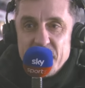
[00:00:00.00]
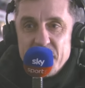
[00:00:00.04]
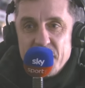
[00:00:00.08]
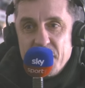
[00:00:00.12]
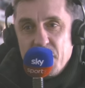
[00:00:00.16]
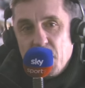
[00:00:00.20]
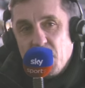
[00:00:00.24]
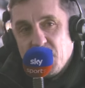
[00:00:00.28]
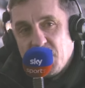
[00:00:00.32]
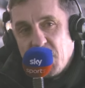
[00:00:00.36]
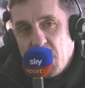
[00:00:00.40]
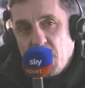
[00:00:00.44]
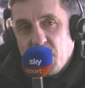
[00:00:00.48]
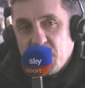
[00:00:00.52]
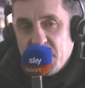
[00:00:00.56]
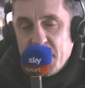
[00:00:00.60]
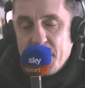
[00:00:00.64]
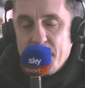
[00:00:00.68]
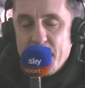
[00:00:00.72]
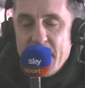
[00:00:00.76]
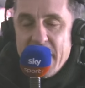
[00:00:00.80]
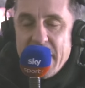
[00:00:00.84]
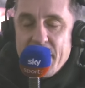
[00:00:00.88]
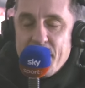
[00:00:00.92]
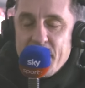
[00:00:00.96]
There was obviously
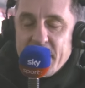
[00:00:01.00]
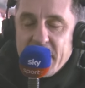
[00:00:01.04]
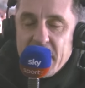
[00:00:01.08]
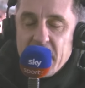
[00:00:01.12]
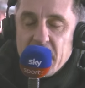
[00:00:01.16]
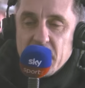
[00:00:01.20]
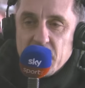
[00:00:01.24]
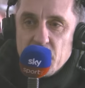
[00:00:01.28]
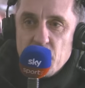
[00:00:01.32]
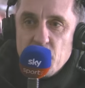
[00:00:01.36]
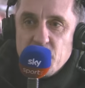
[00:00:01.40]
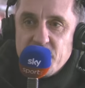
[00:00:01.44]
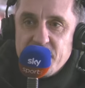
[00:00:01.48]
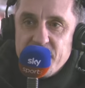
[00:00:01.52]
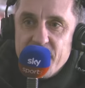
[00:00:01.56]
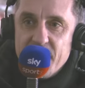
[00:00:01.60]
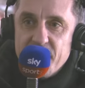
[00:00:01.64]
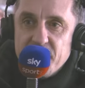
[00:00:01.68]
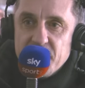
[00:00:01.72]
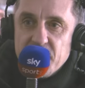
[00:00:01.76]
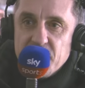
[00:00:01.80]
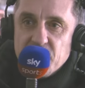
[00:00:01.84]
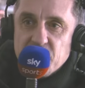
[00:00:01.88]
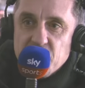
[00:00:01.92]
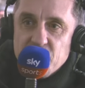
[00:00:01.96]
maybe conclusive
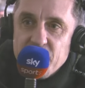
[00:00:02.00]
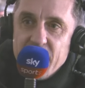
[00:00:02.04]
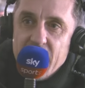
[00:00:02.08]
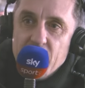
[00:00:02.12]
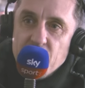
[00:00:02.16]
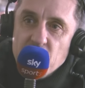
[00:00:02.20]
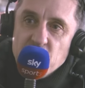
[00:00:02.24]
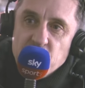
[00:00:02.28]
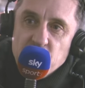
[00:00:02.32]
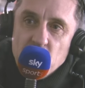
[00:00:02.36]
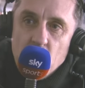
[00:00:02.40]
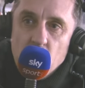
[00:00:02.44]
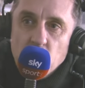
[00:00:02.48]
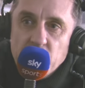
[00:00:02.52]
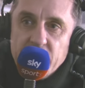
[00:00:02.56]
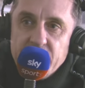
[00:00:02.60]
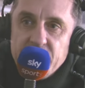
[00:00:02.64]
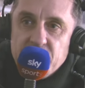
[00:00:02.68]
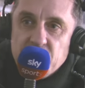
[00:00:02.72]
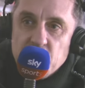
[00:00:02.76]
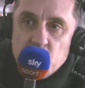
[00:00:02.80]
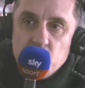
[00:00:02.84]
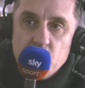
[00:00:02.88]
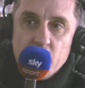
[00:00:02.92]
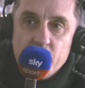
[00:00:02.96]
evidence around the Joe
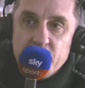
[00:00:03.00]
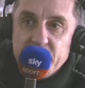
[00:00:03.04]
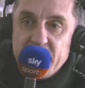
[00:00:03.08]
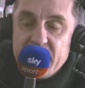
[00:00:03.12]
Linton one,